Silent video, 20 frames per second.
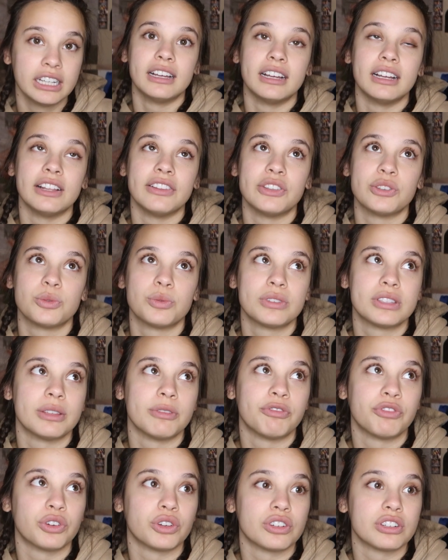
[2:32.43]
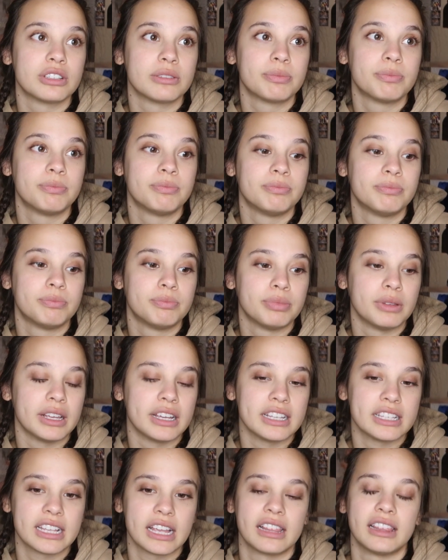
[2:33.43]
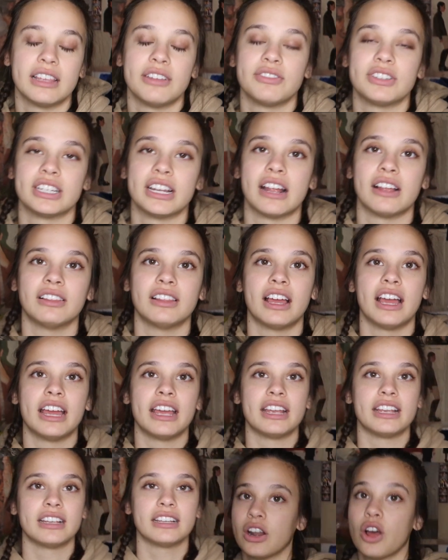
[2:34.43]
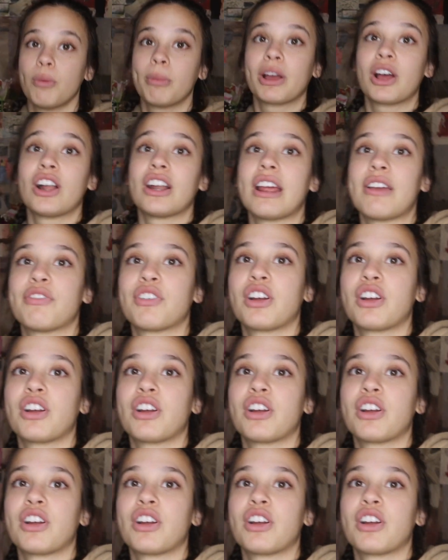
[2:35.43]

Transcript: Uh, this was the first place I lived in LA. And oh my god, I